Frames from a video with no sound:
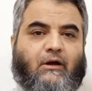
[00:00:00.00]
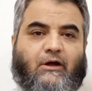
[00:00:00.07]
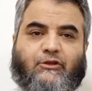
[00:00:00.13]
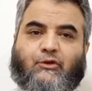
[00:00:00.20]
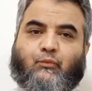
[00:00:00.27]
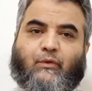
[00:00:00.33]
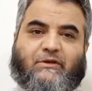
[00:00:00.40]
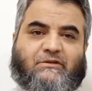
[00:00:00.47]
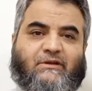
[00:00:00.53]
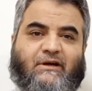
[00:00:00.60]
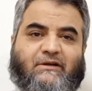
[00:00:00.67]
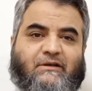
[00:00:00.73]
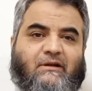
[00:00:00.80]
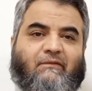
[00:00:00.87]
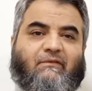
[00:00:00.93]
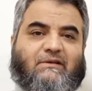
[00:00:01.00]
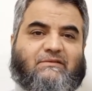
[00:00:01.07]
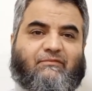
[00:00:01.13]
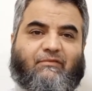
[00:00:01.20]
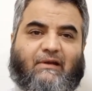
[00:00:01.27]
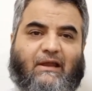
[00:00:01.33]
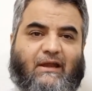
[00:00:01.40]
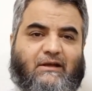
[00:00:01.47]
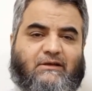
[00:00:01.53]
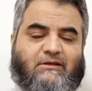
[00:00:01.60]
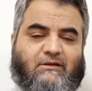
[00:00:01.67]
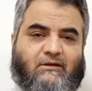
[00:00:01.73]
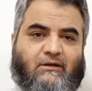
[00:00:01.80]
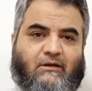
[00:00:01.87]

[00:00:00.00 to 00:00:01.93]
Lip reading: Otherwise retina was flat